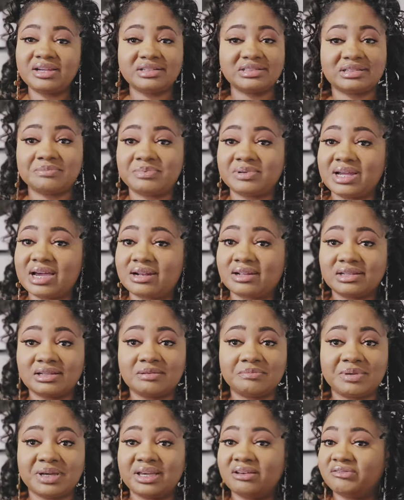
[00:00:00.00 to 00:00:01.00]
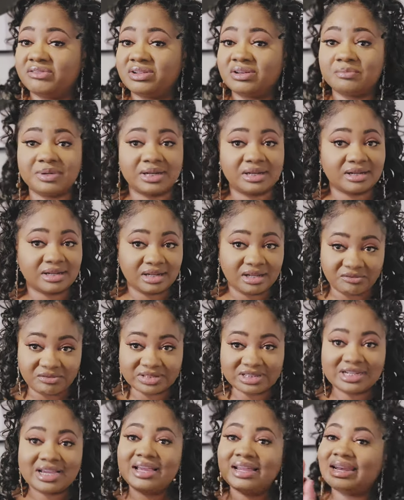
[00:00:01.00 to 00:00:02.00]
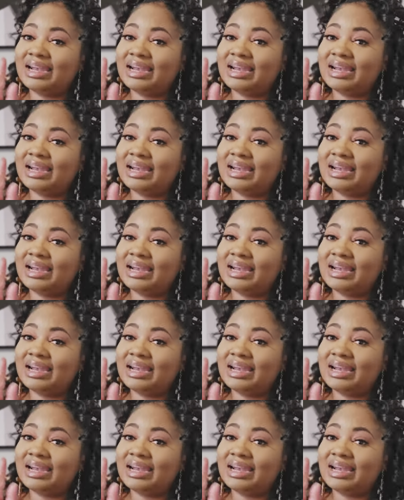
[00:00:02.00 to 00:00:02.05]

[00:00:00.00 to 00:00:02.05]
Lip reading: your zipper down a little bit. Give a little bit of cleavage.